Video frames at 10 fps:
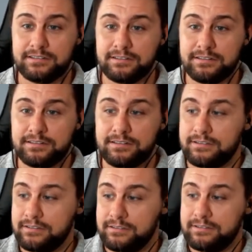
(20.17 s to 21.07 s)

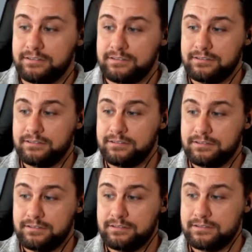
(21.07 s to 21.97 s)

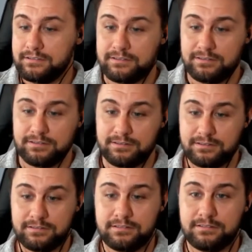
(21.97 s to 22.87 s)

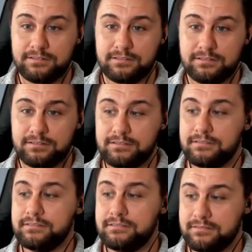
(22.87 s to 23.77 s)

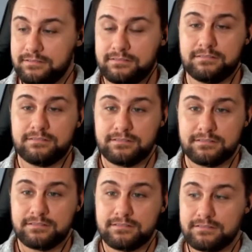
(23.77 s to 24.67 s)
This person isn't speaking.